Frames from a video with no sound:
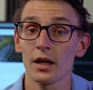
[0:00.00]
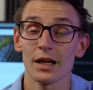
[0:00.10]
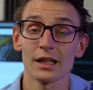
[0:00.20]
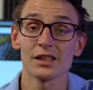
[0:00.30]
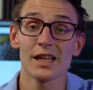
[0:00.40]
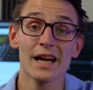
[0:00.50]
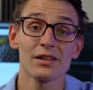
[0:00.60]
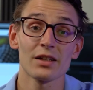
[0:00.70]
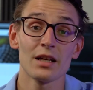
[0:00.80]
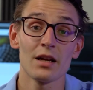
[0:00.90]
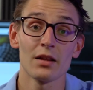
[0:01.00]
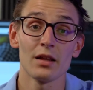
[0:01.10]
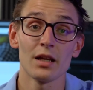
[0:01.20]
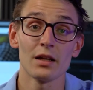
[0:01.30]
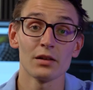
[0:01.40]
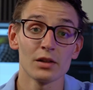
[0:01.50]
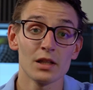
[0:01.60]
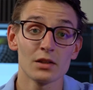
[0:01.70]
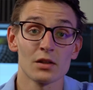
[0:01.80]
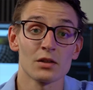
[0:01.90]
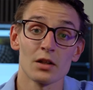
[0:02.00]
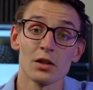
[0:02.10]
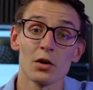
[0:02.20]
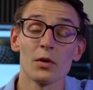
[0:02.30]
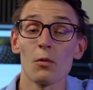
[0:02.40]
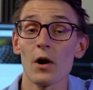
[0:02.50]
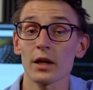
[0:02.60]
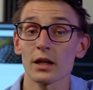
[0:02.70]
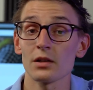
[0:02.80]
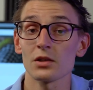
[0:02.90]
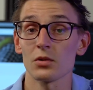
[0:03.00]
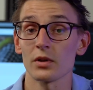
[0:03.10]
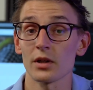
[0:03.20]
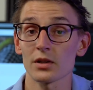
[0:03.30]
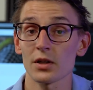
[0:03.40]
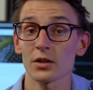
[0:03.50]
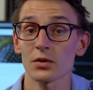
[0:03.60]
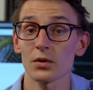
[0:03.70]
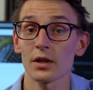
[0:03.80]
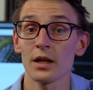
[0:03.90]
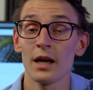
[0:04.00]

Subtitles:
exactly the leases that they'll be walking into in their territory